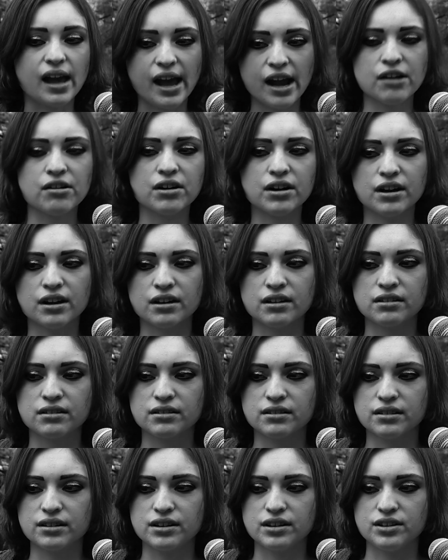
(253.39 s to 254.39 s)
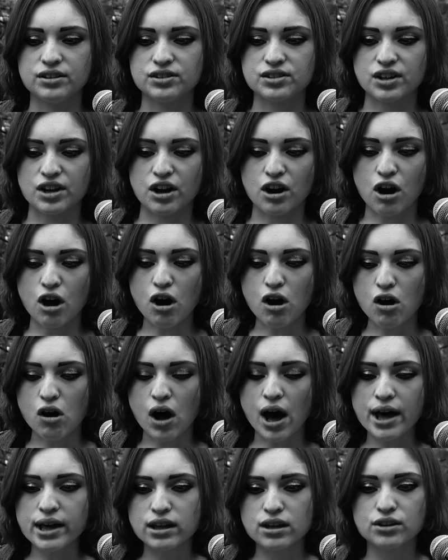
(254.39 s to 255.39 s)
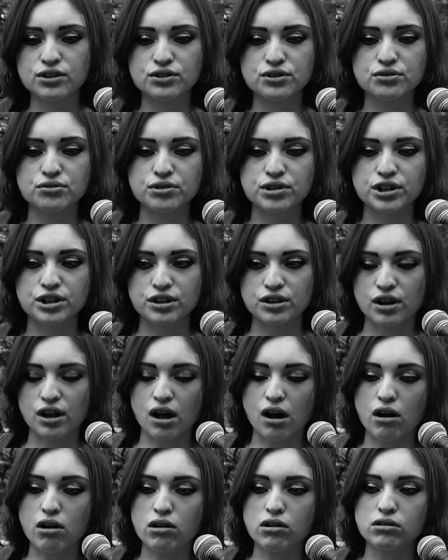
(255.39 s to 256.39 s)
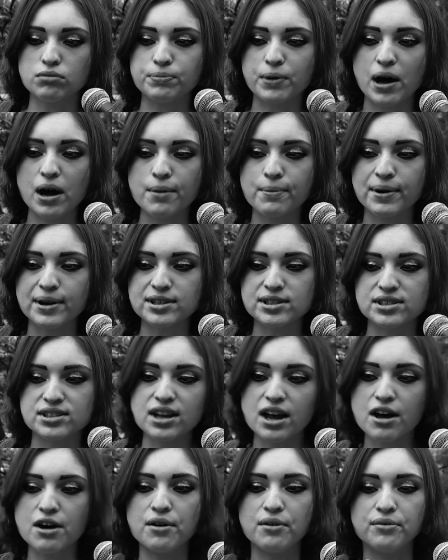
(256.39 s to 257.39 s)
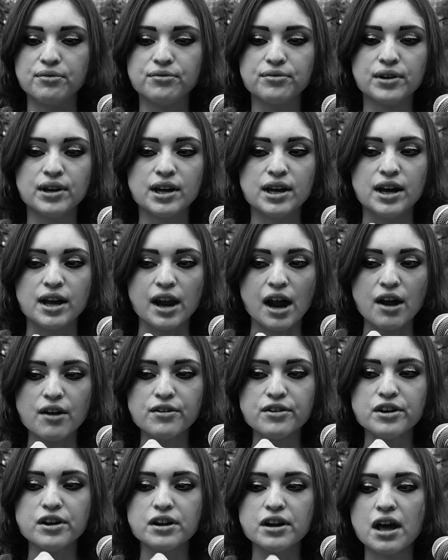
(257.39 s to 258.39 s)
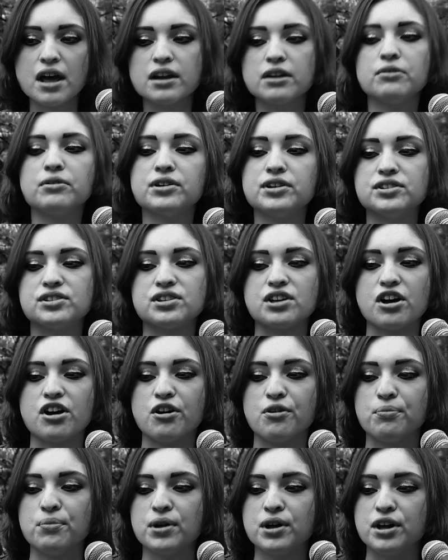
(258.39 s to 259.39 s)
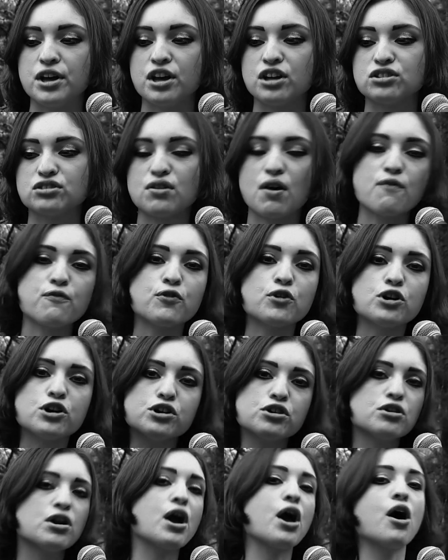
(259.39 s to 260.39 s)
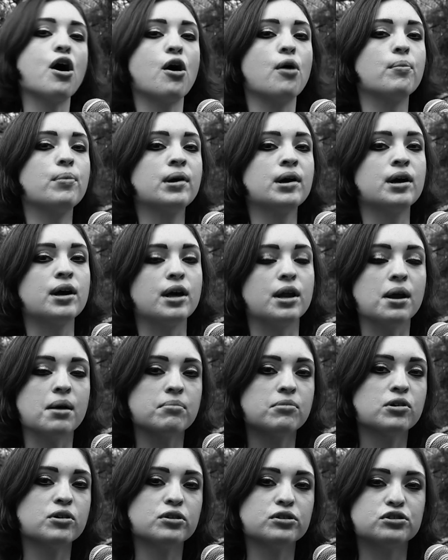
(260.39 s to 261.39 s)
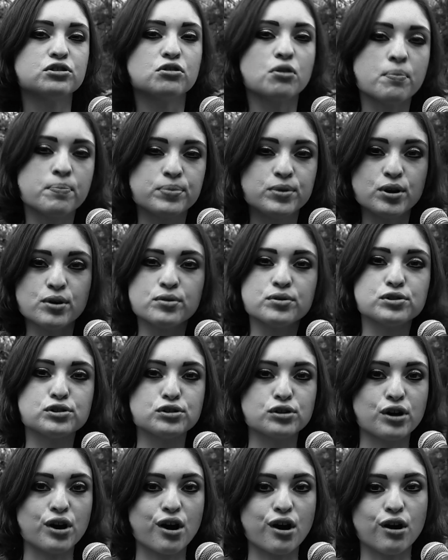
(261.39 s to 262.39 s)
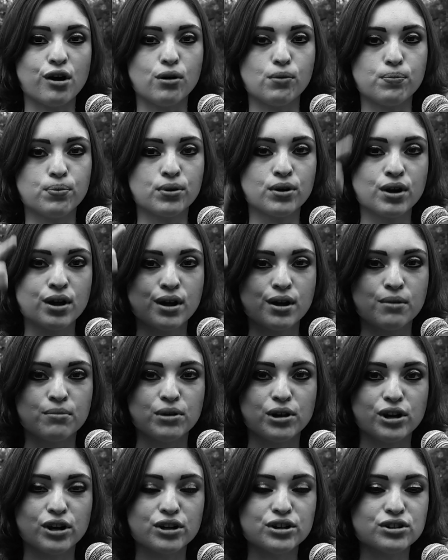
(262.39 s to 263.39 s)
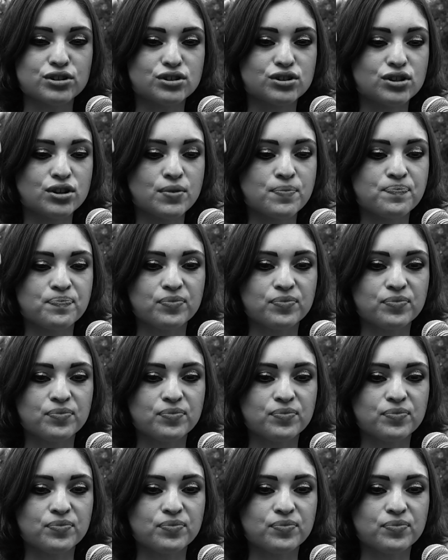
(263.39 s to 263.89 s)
arrogant. He's like, oh, I can do it all by myself. I don't need anyone's help except for your help, and I'm going to abuse your help because.